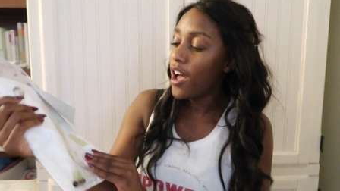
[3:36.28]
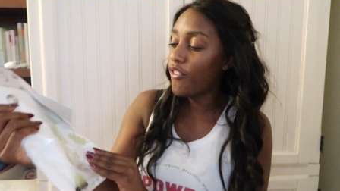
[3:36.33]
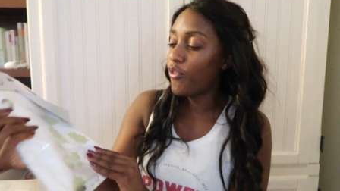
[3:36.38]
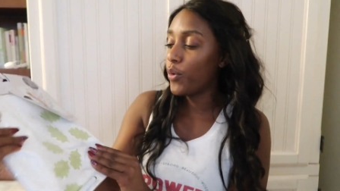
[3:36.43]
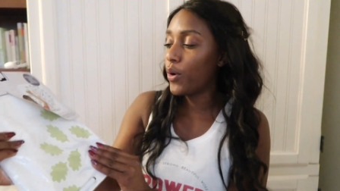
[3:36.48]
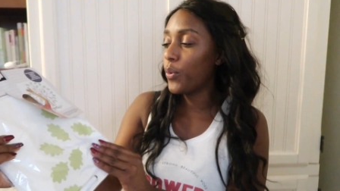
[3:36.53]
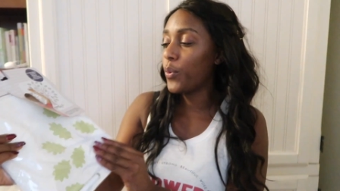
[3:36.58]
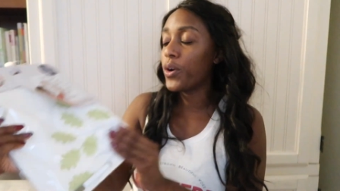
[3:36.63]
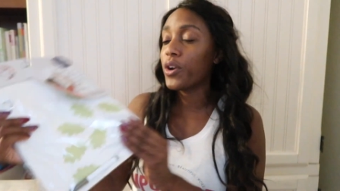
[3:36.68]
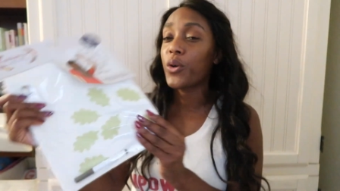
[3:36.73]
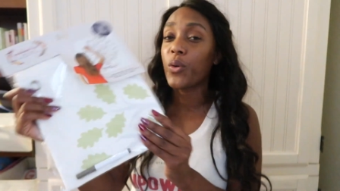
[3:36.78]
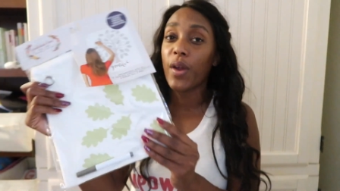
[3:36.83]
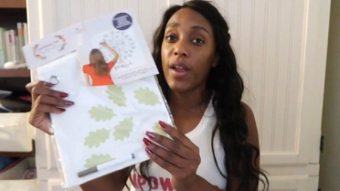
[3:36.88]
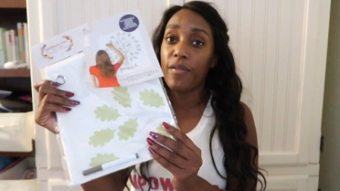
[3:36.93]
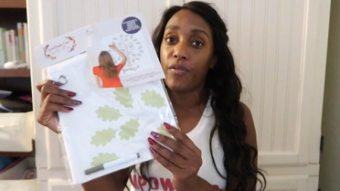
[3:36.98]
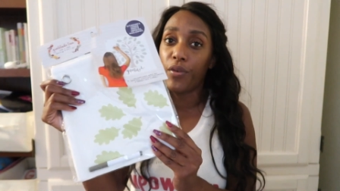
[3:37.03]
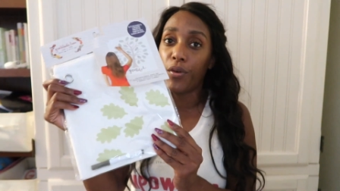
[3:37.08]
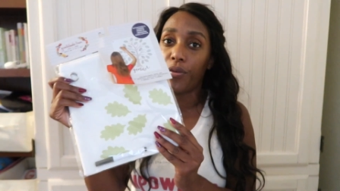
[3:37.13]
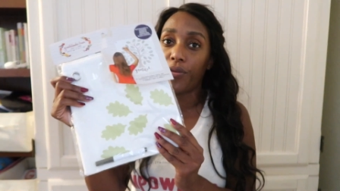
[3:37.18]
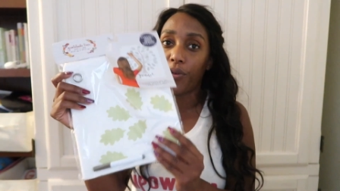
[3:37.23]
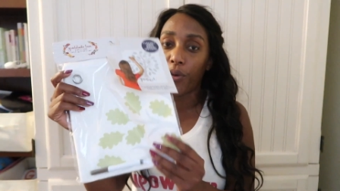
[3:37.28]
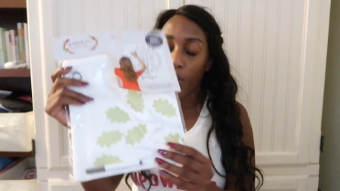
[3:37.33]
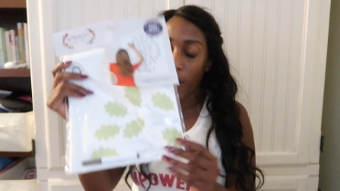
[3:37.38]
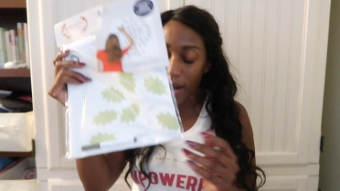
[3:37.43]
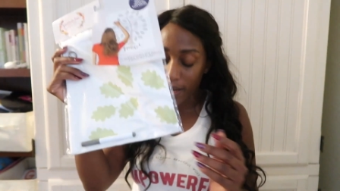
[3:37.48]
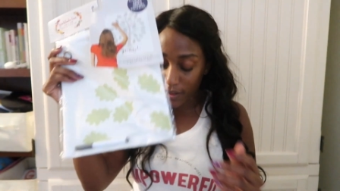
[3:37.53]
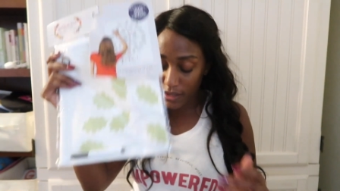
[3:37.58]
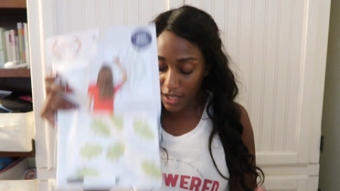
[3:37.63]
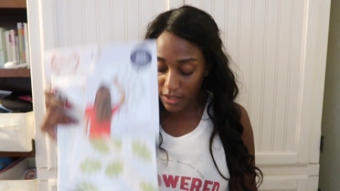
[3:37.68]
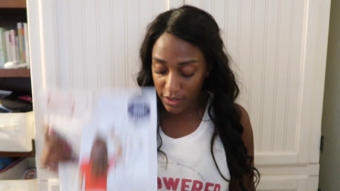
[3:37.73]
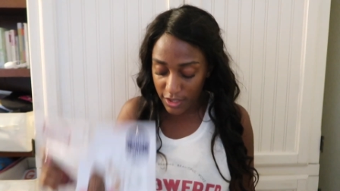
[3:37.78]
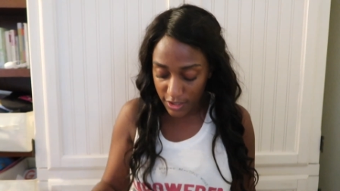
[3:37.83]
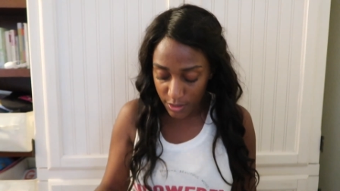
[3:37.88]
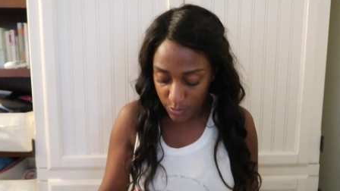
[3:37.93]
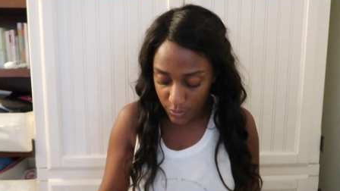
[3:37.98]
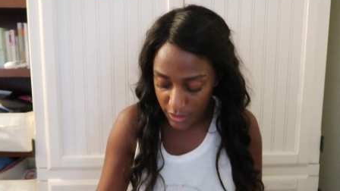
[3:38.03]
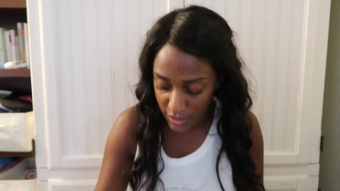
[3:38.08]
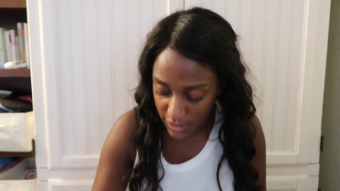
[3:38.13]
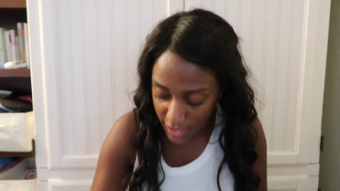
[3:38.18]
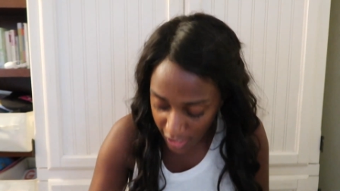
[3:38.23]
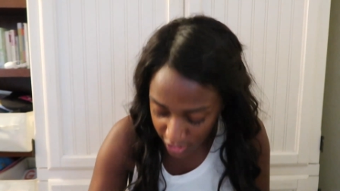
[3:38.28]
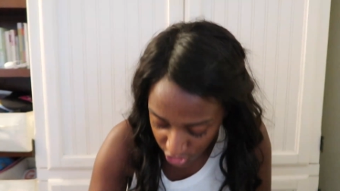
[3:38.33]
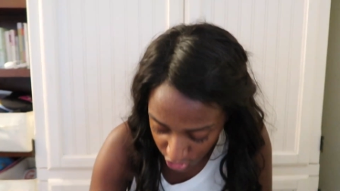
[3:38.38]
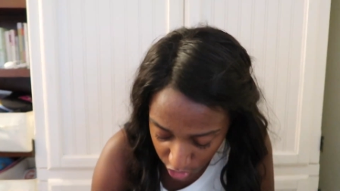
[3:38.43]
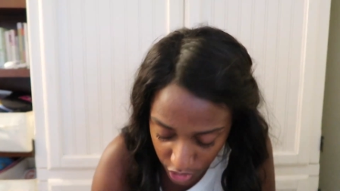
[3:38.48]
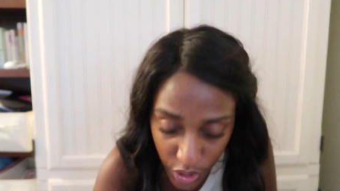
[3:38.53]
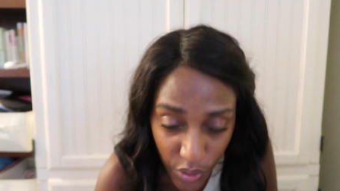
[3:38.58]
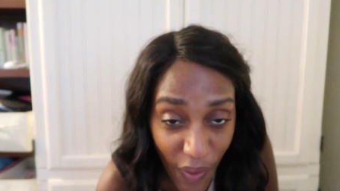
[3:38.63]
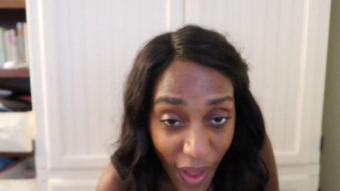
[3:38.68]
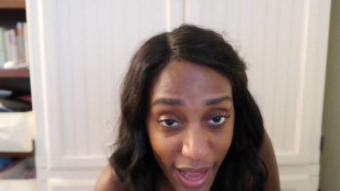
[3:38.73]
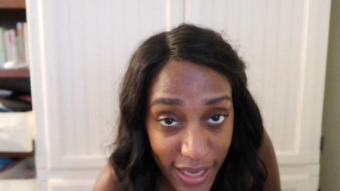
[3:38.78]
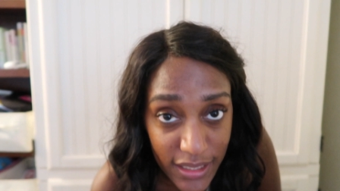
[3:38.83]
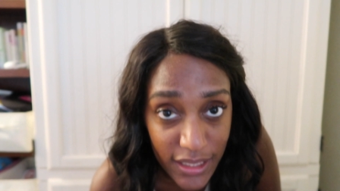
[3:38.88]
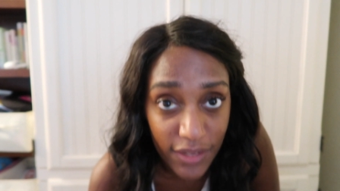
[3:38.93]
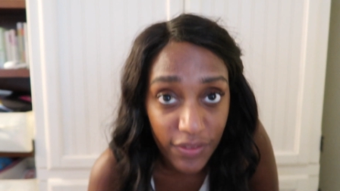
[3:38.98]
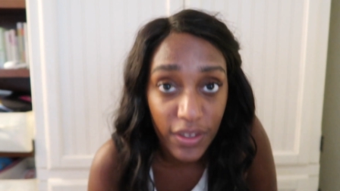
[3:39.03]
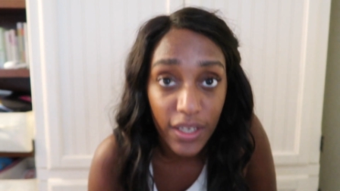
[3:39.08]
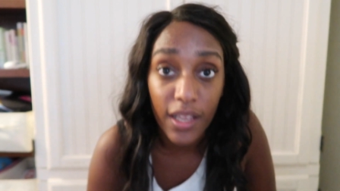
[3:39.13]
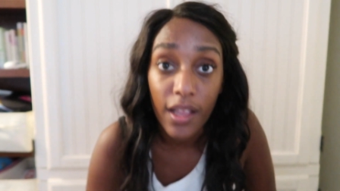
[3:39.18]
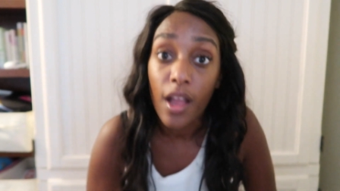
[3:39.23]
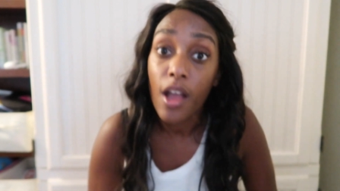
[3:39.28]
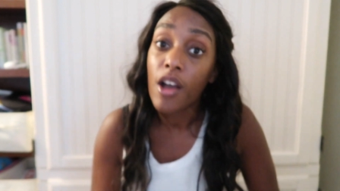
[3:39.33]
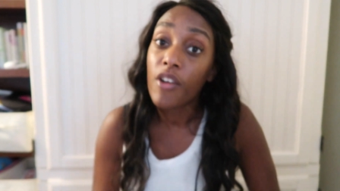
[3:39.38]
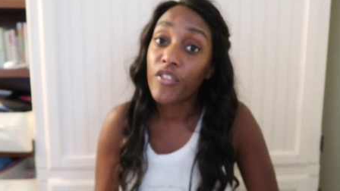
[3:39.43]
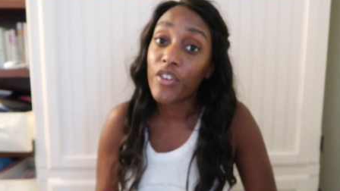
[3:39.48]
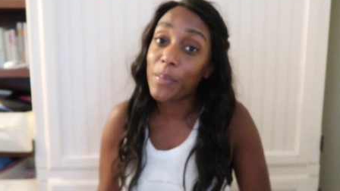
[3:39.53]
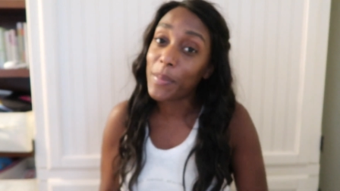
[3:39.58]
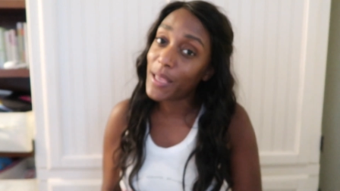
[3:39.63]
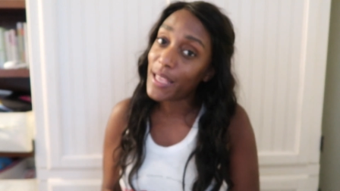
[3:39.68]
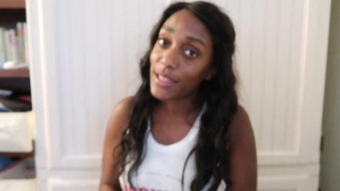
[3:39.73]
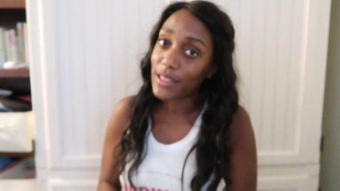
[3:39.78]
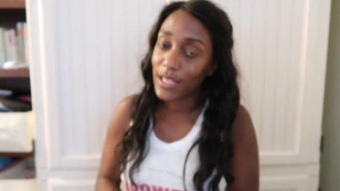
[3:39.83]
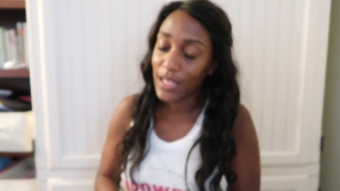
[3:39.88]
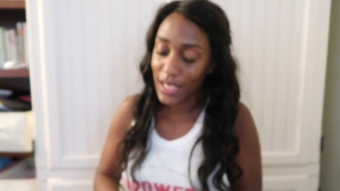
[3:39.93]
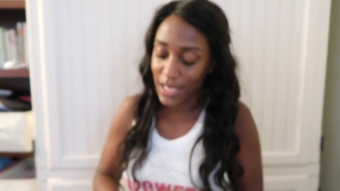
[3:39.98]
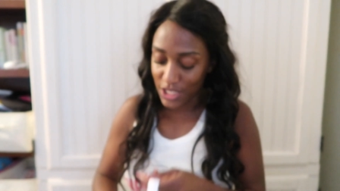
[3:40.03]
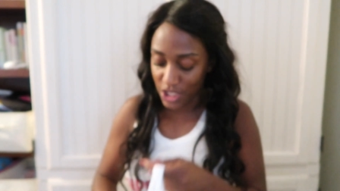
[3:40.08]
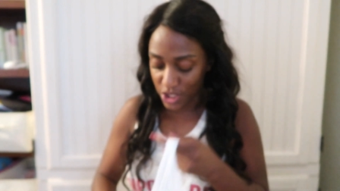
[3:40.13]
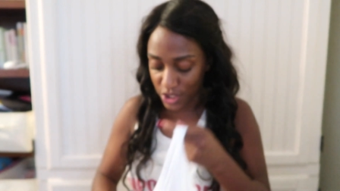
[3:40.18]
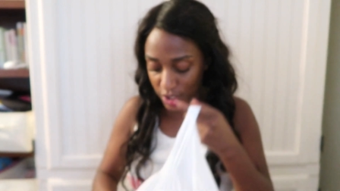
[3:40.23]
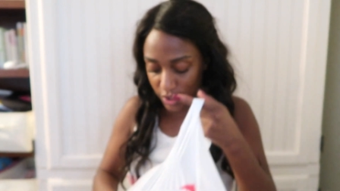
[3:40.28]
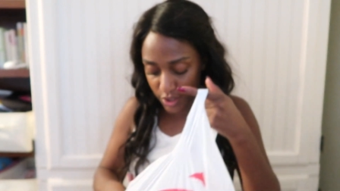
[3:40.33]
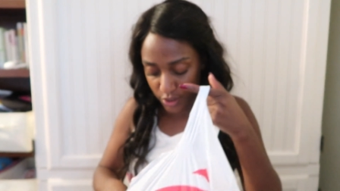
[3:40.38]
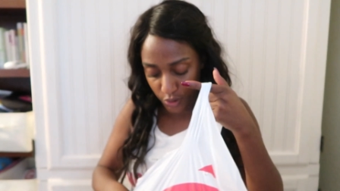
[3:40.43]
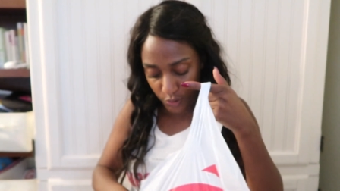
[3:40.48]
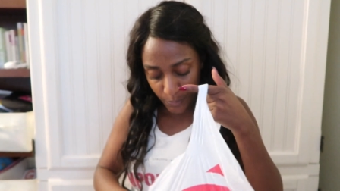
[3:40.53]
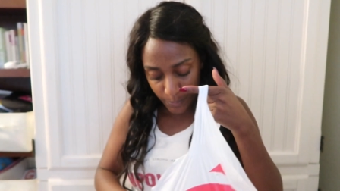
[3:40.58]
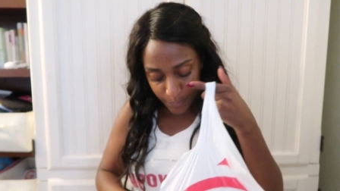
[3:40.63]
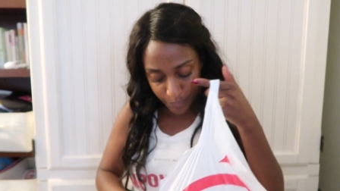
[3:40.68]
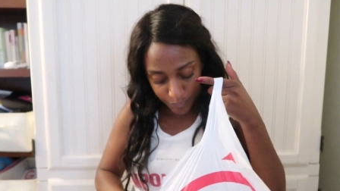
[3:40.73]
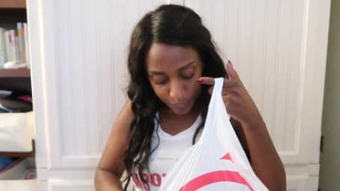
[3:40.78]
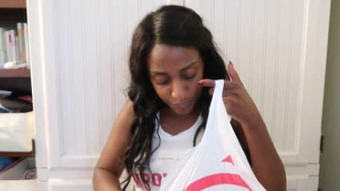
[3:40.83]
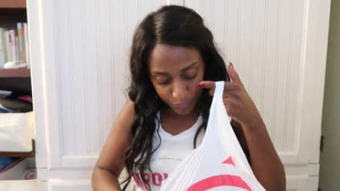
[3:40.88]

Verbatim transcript: of what we're grateful for. I thought this was such a cute activity for me and the kids to do.